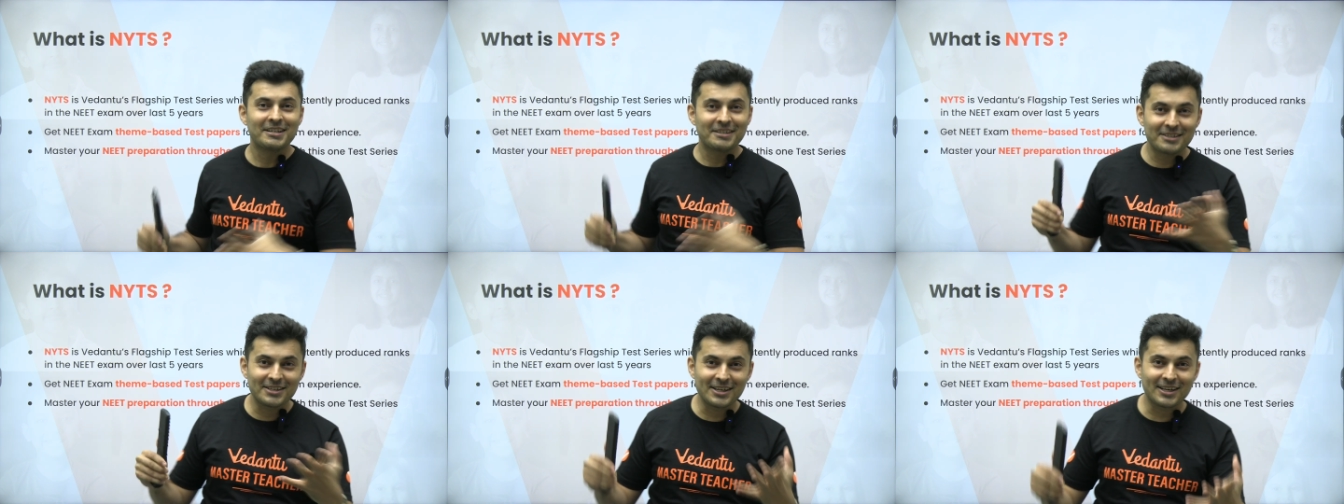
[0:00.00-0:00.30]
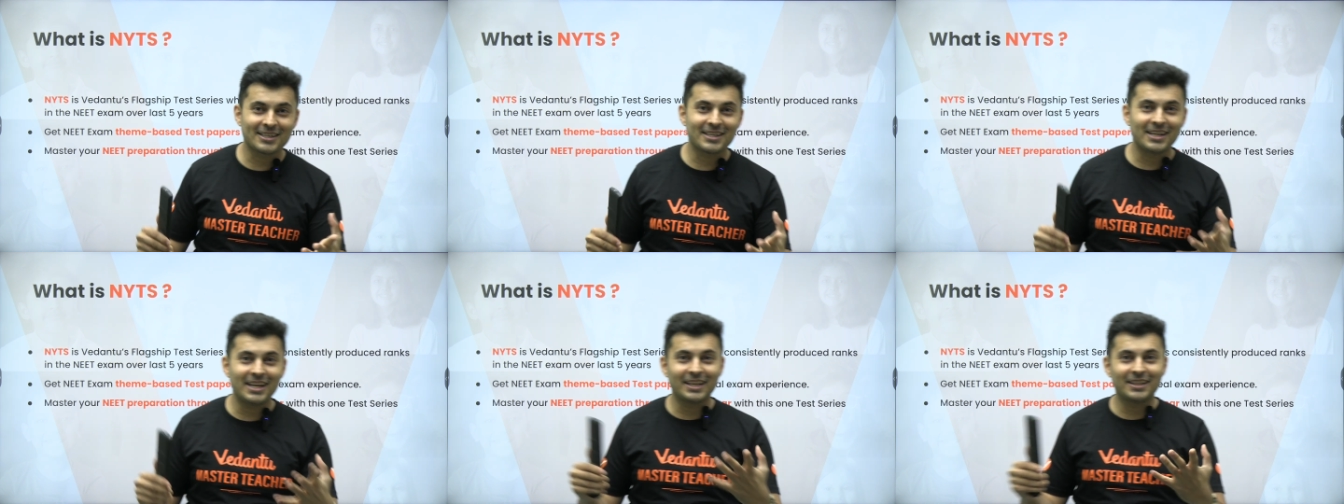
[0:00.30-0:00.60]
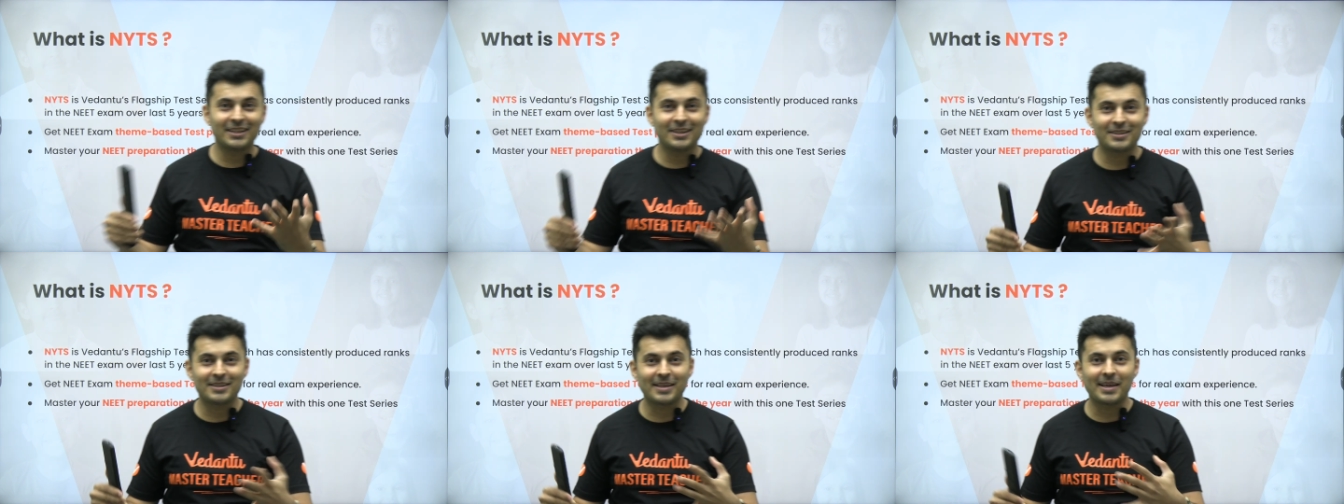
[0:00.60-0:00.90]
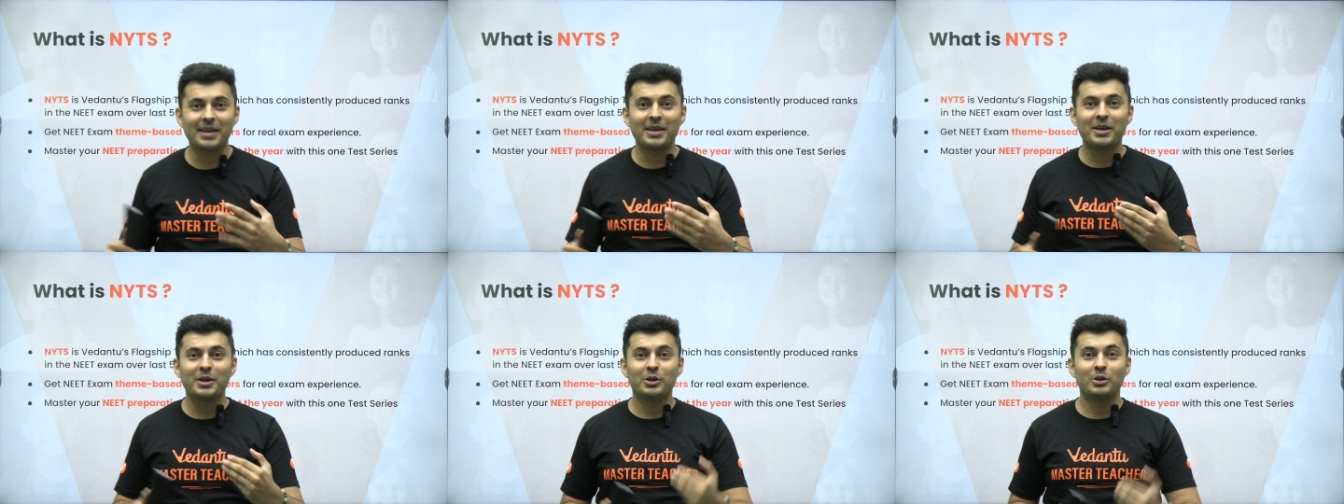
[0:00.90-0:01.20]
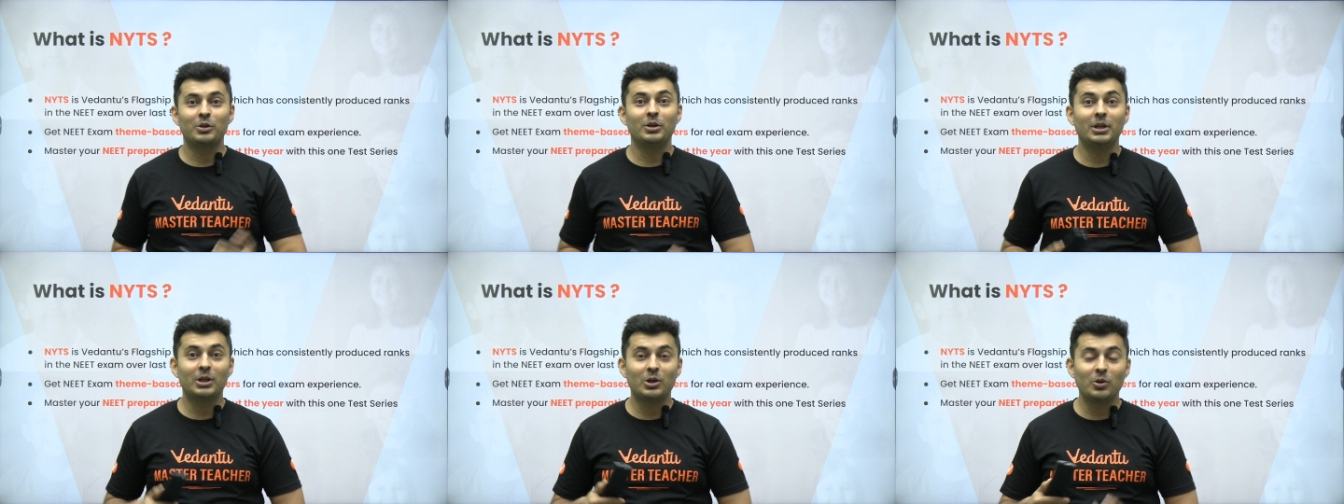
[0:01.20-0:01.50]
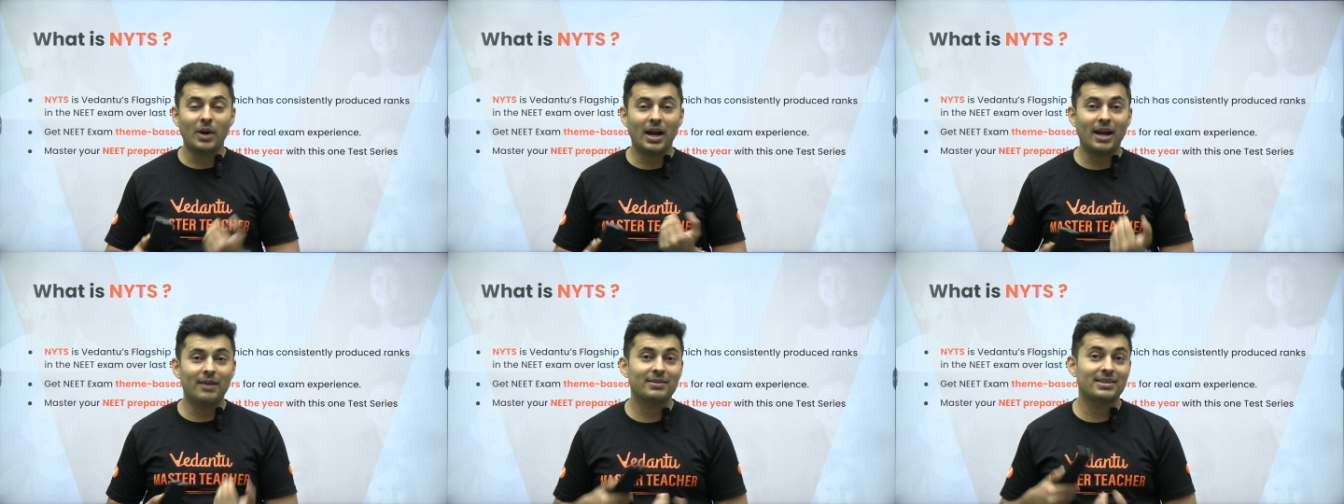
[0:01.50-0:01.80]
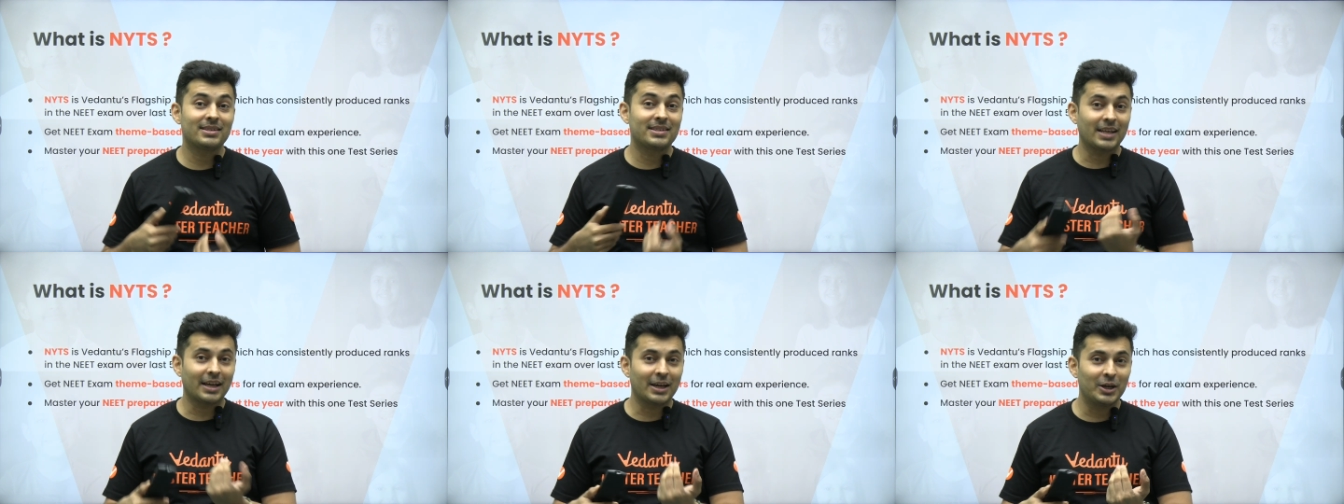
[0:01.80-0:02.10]
just like they say you need to have a
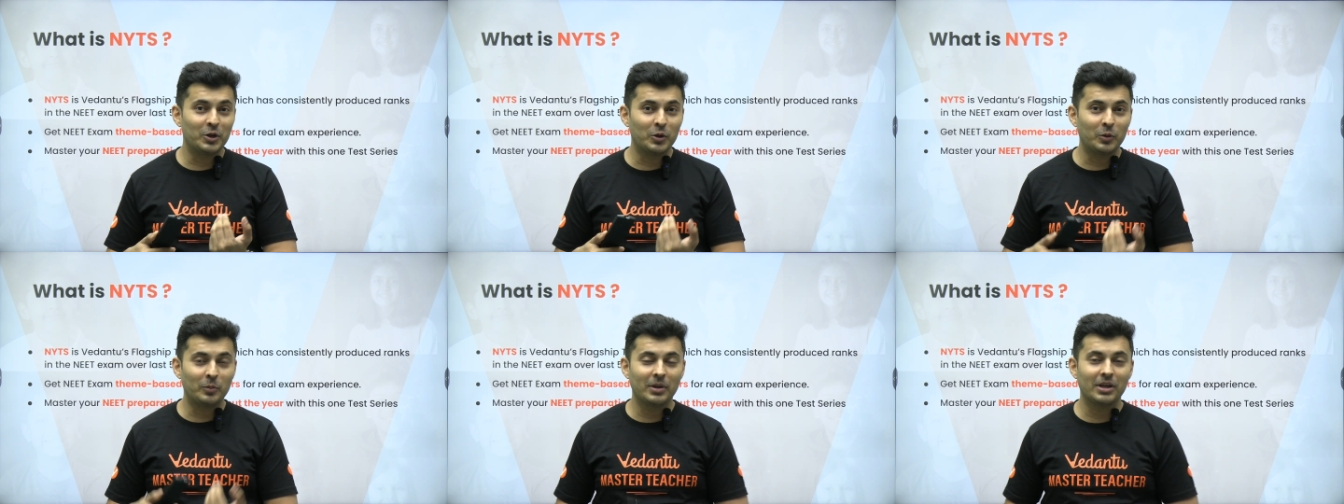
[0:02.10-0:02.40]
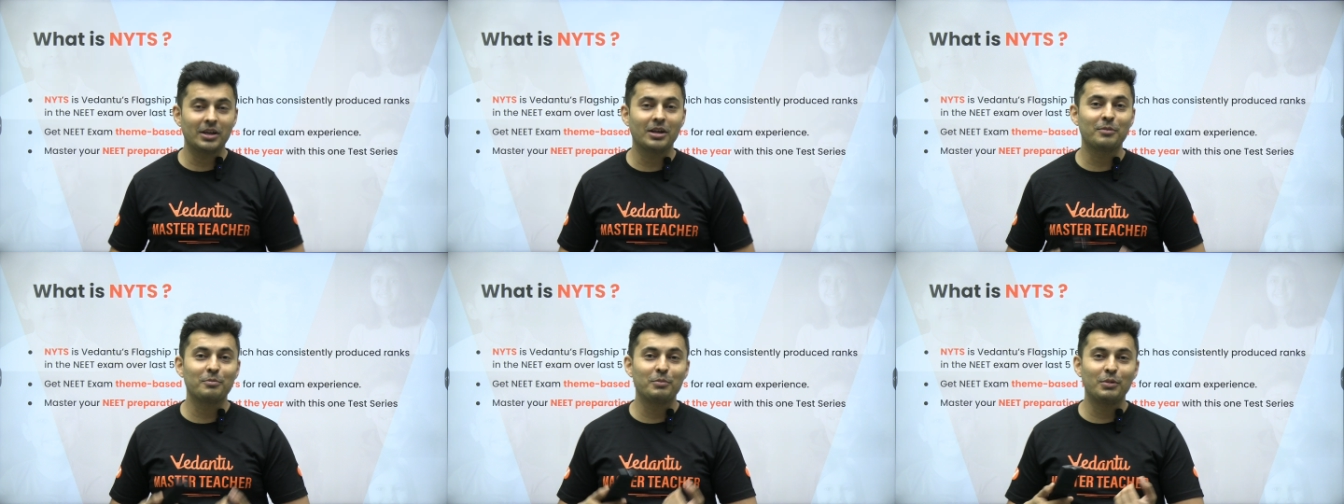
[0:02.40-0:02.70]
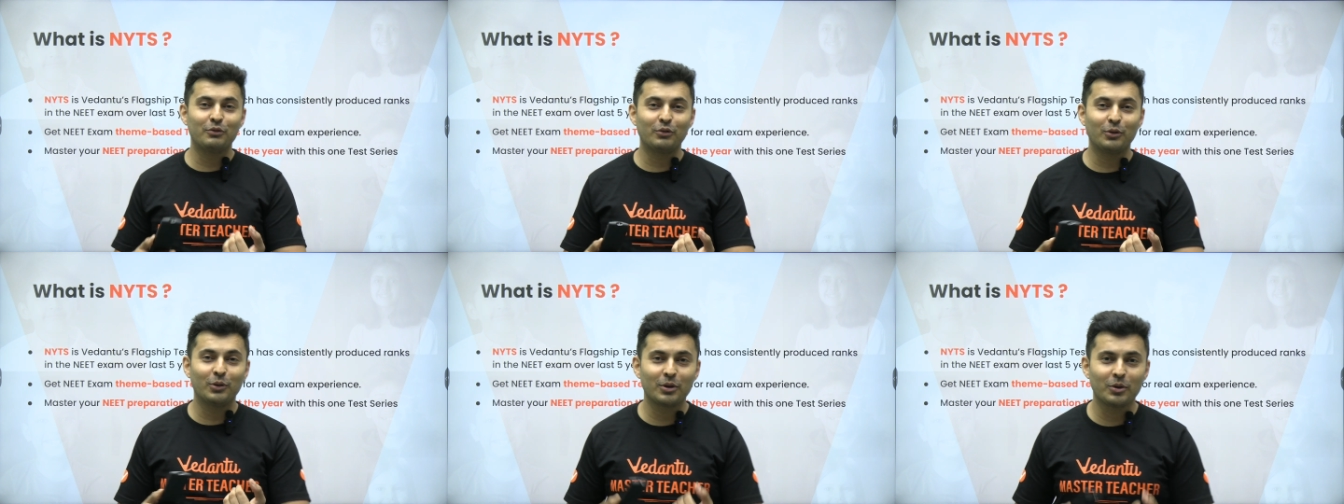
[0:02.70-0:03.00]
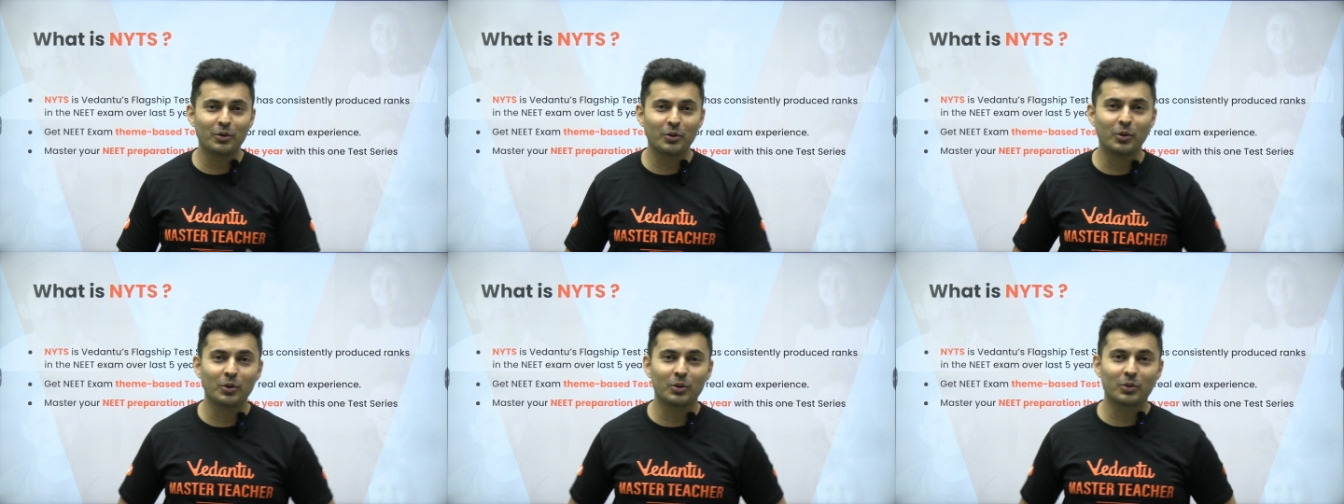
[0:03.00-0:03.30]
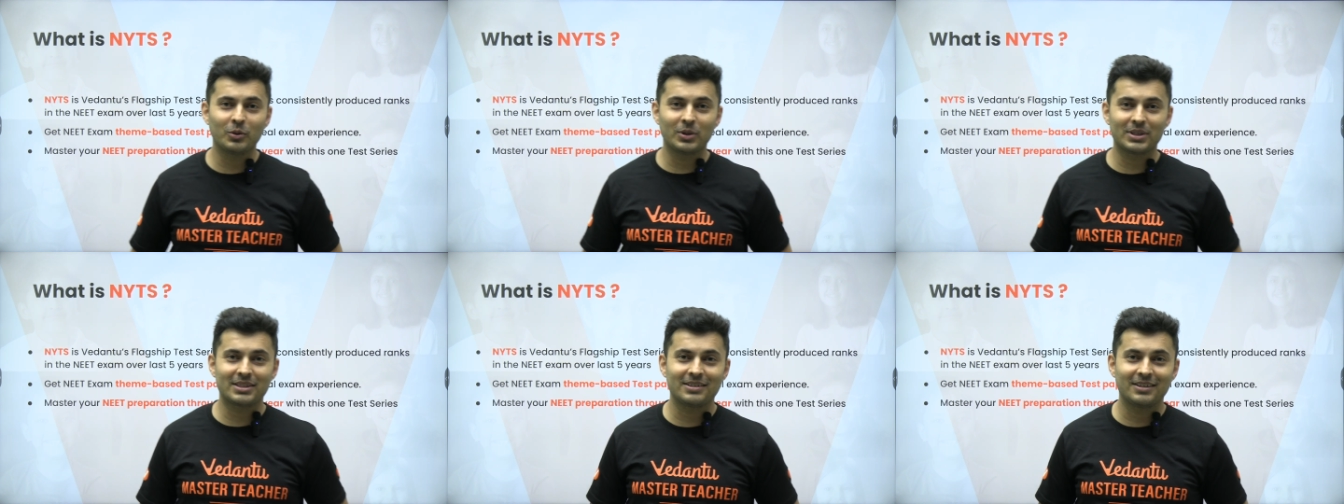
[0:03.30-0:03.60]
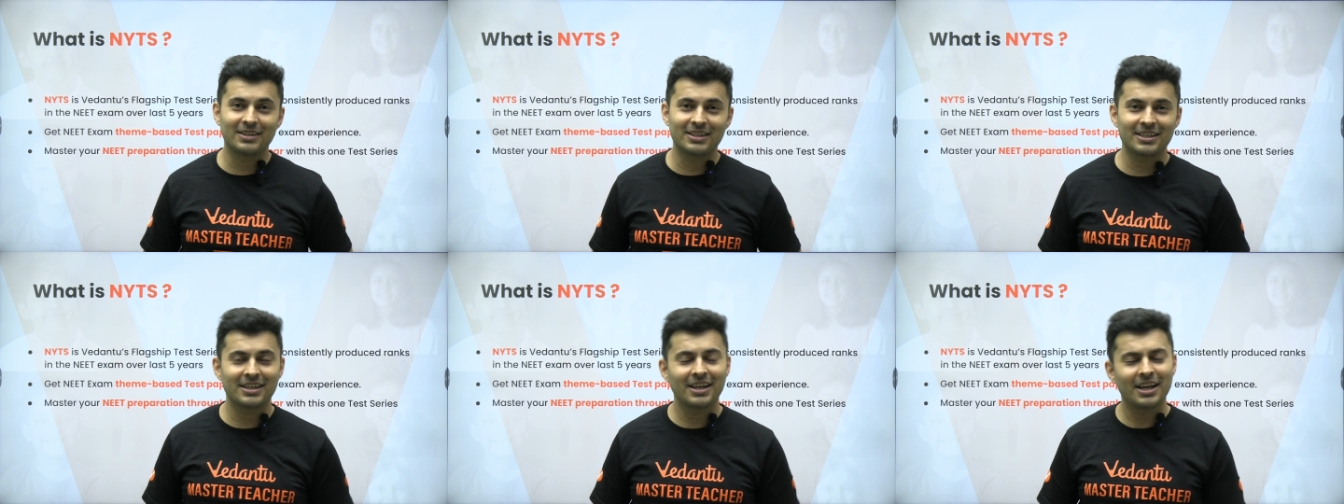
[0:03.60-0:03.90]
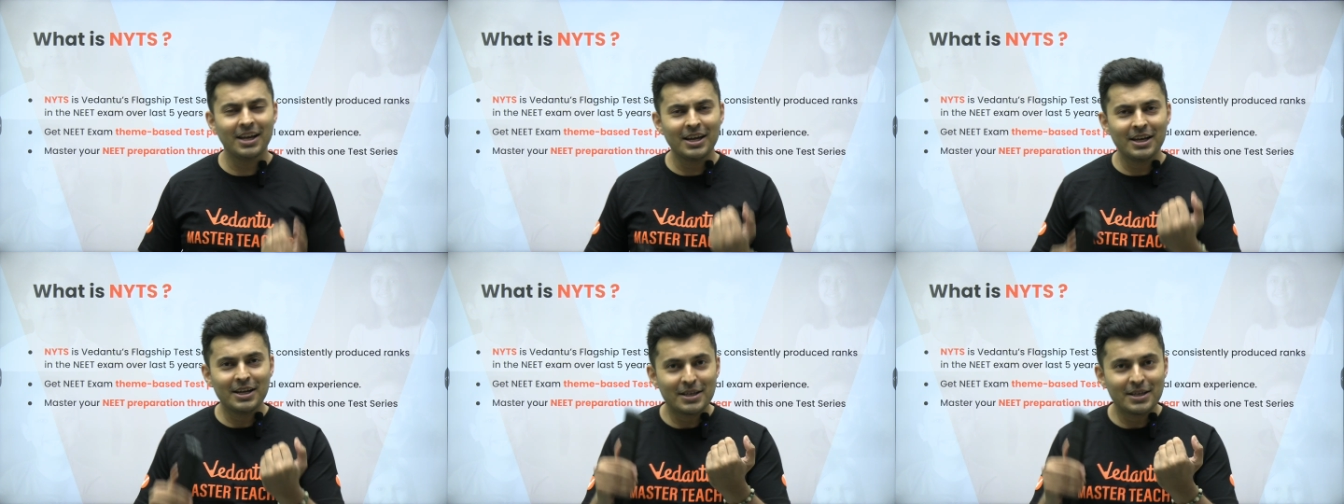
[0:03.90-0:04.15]
second opinion before you go to a surgery